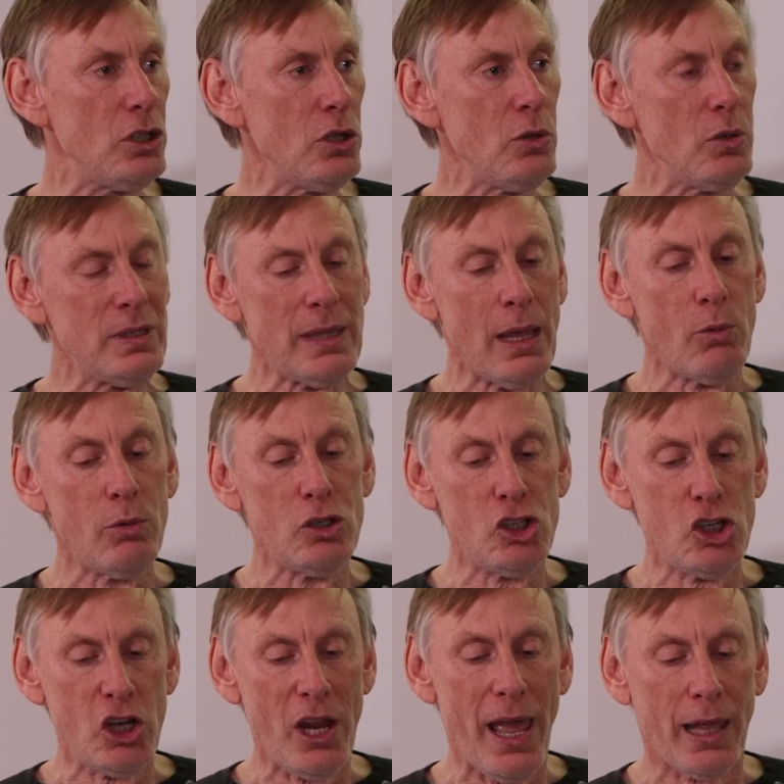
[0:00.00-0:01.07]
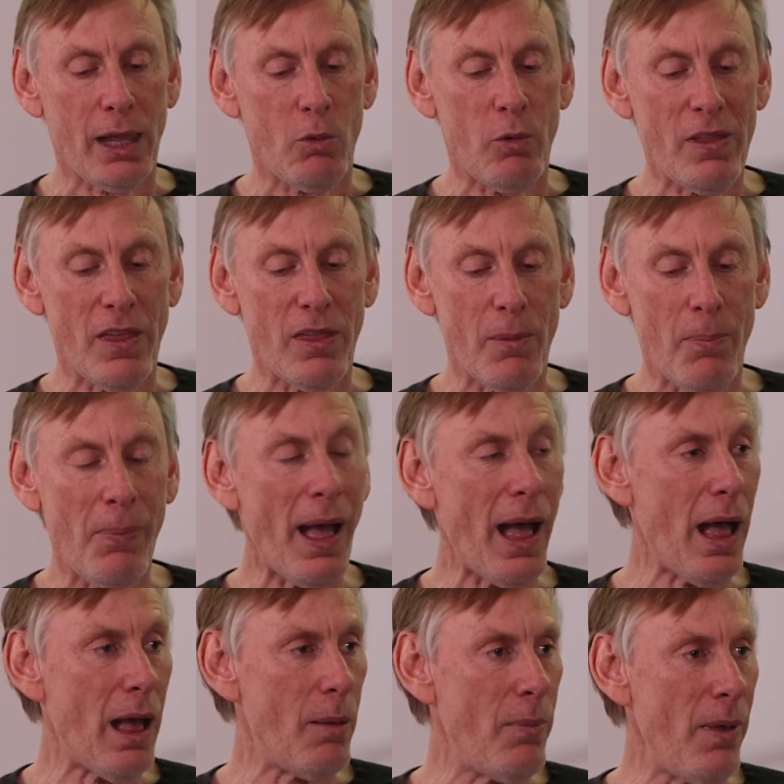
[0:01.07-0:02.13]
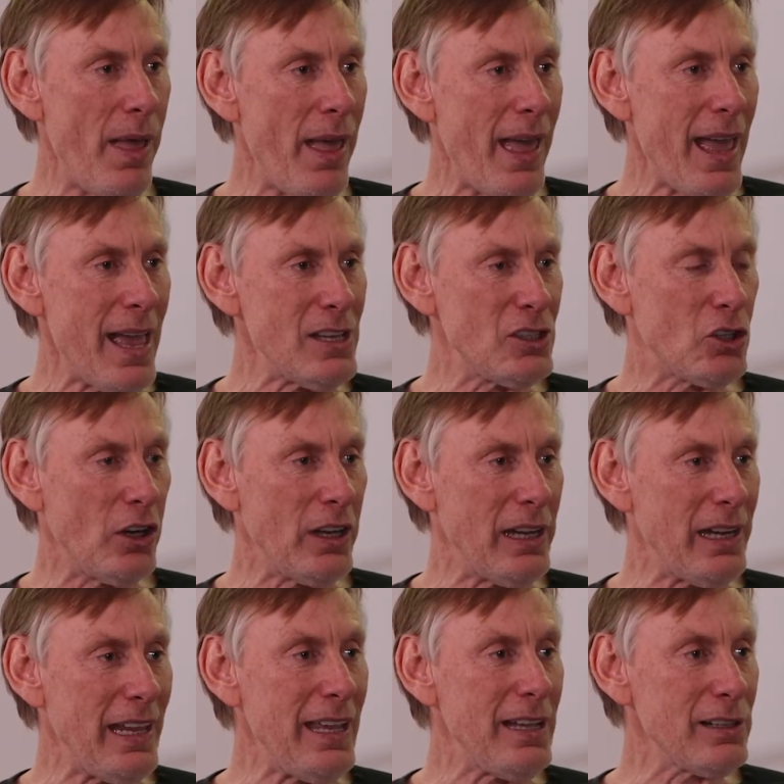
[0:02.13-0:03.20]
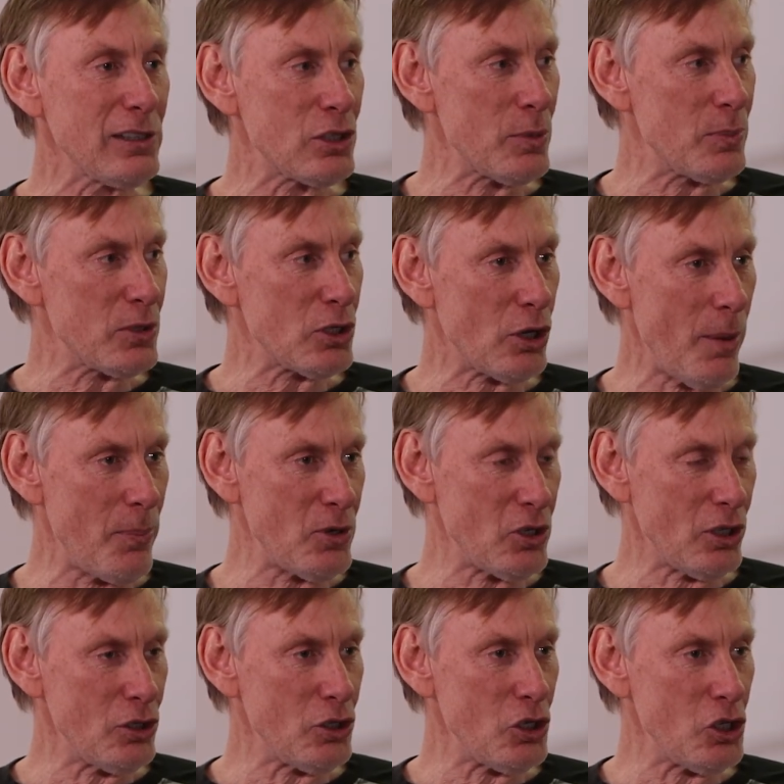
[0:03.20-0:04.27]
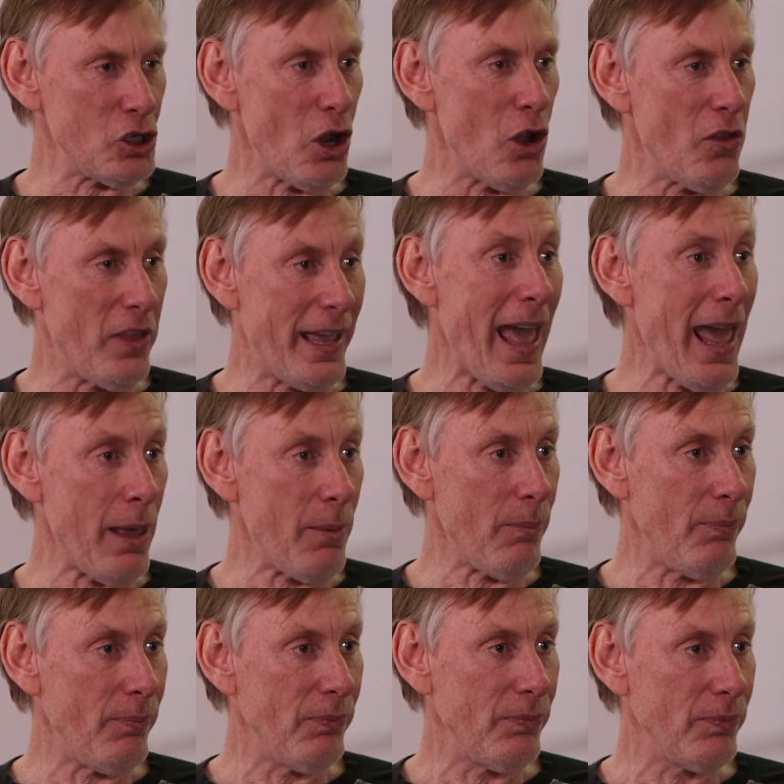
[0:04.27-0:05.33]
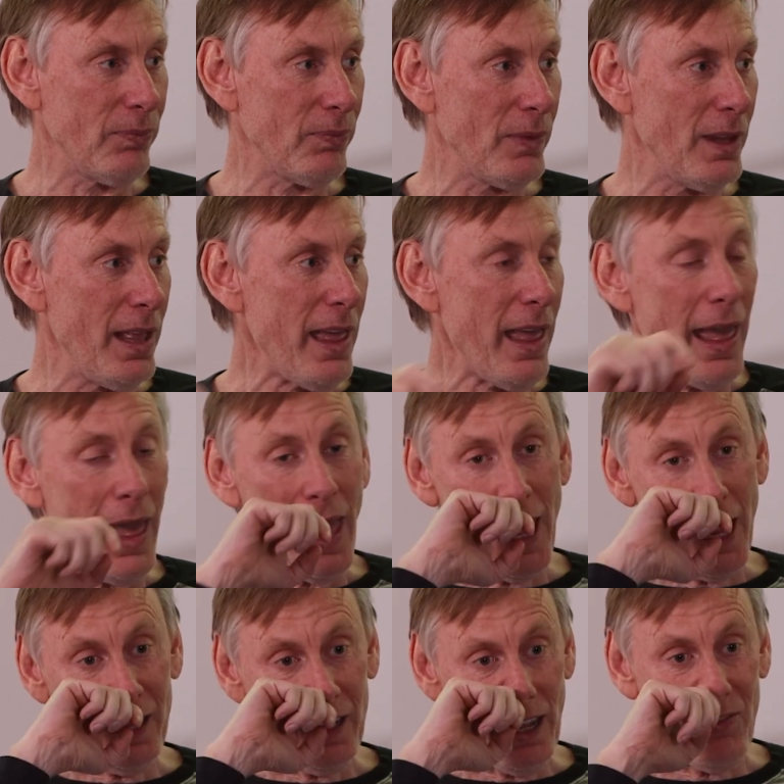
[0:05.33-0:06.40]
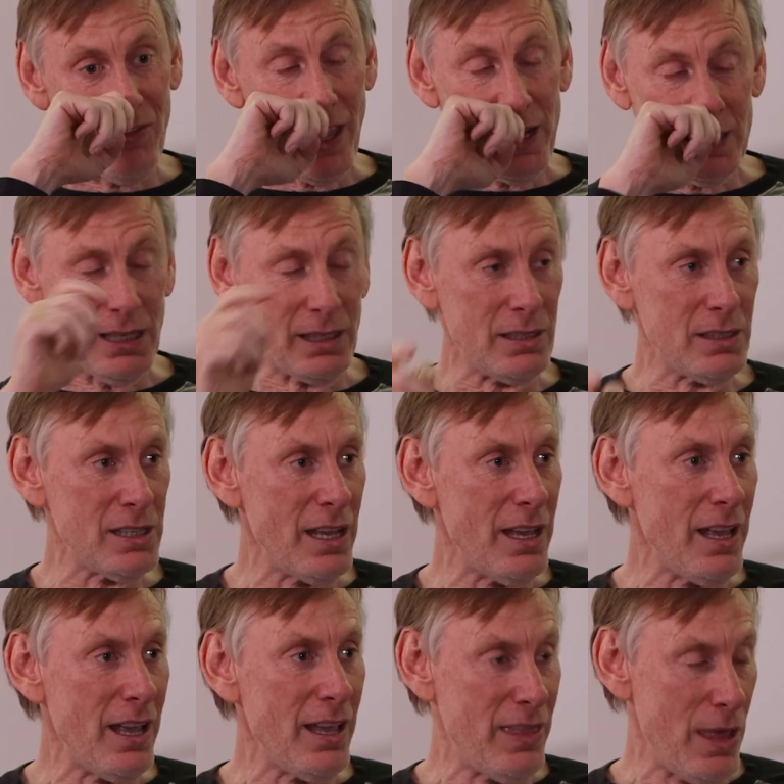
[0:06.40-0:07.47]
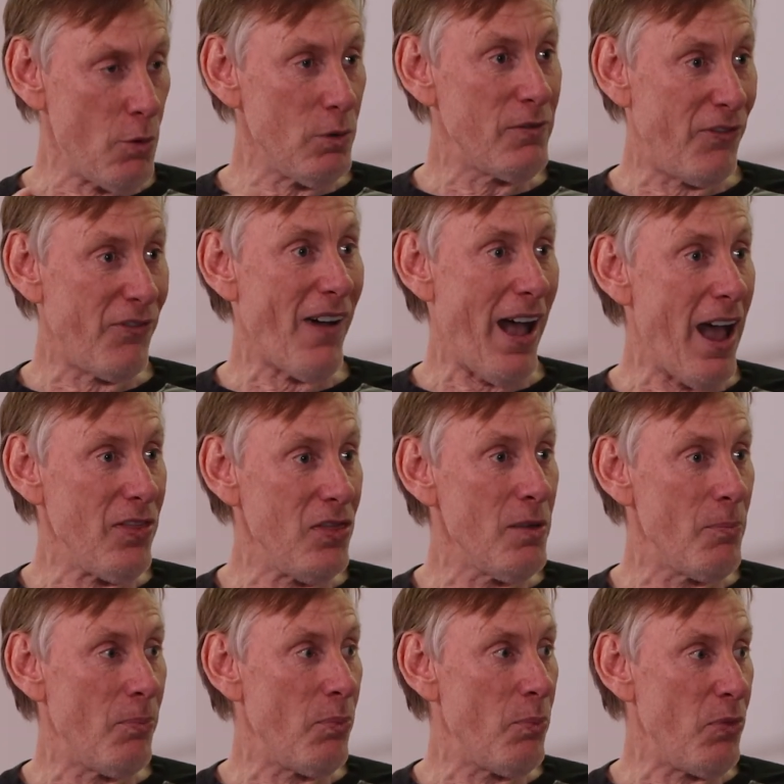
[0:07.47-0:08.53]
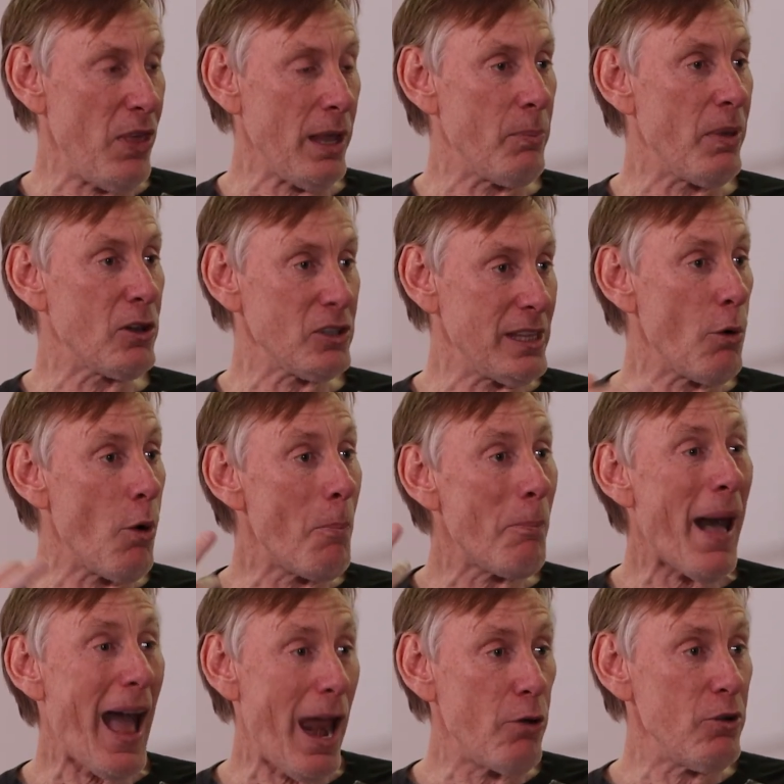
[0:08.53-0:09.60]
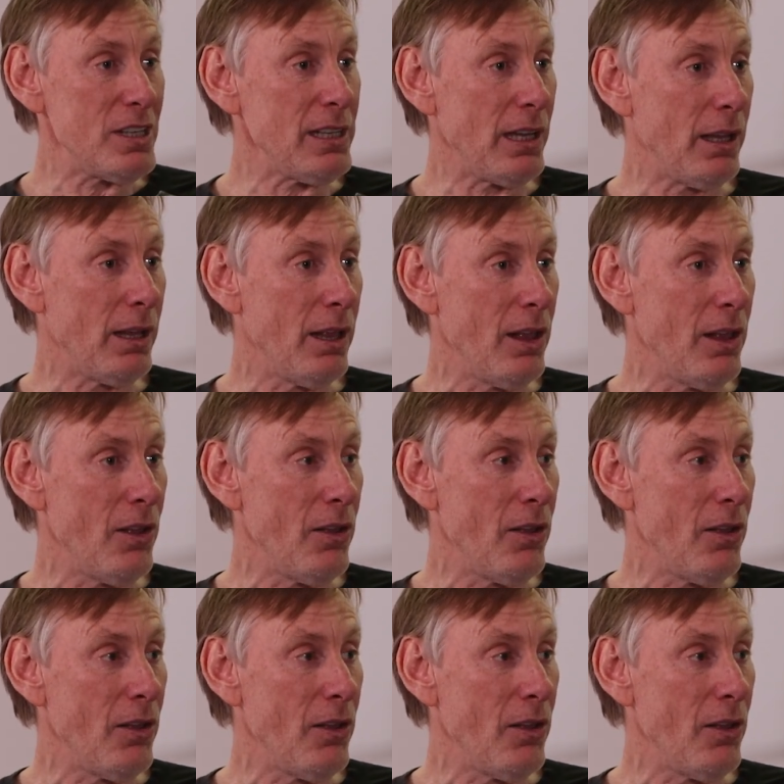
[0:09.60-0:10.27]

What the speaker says: do is they would check whether the pub has got a legal subscription to show the game. And if they didn't, they would fine the thing because they were pirating